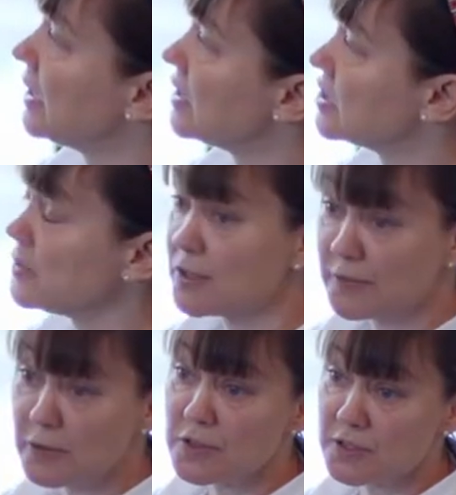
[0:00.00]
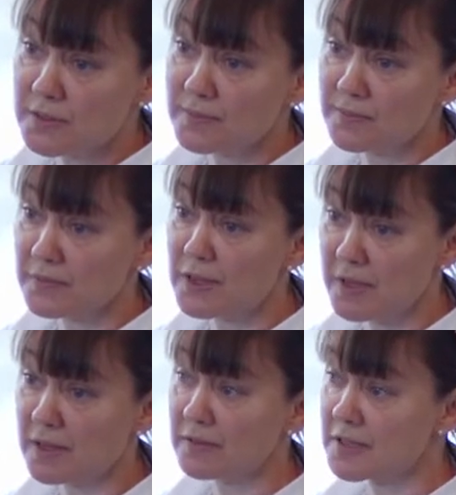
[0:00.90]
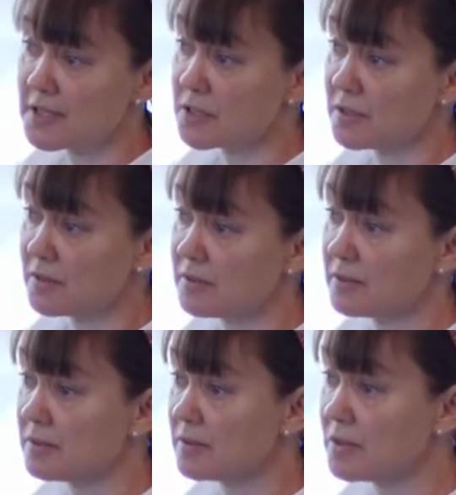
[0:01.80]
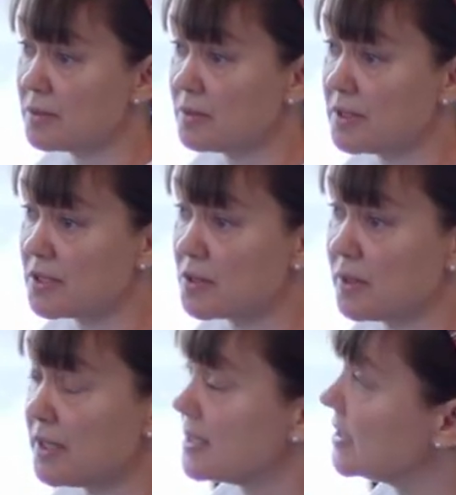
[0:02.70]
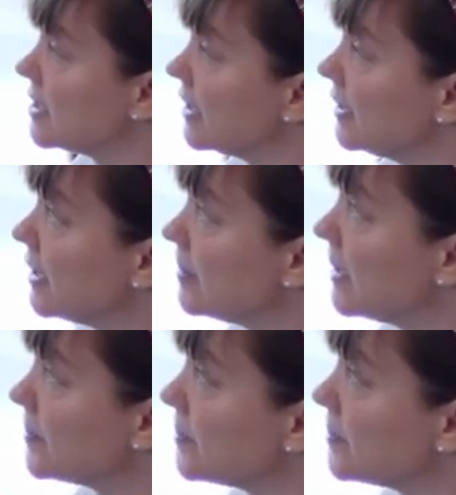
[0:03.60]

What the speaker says: She was the first female physician to His Holiness the Dalai Lama.